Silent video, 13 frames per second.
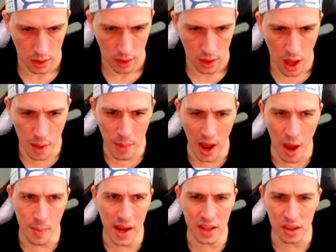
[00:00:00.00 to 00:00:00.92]

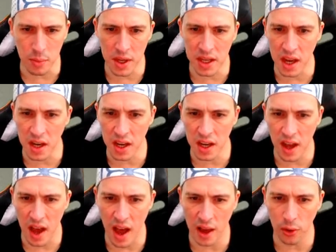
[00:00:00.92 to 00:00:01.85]
I make the beginning
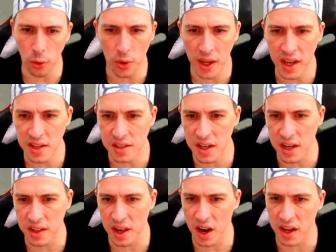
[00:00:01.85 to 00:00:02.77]
look easy,
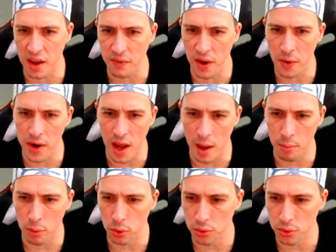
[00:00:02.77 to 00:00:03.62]
and then I get very humble.